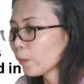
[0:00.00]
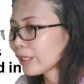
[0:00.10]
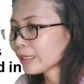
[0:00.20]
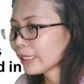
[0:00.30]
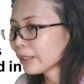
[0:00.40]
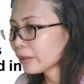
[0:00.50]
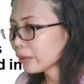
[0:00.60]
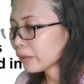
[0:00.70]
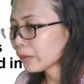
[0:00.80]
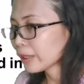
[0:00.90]
what I
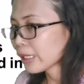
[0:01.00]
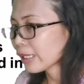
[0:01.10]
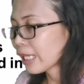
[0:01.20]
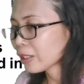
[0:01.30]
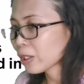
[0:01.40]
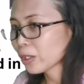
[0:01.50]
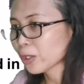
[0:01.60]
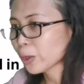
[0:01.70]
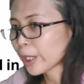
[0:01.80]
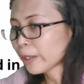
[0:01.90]
know is
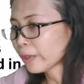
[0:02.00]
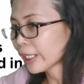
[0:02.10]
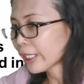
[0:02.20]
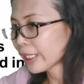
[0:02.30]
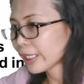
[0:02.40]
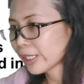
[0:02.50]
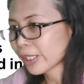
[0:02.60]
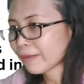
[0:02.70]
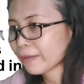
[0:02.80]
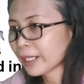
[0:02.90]
that dreary is
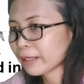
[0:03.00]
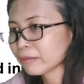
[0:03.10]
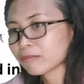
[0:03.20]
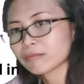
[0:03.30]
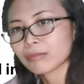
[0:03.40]
something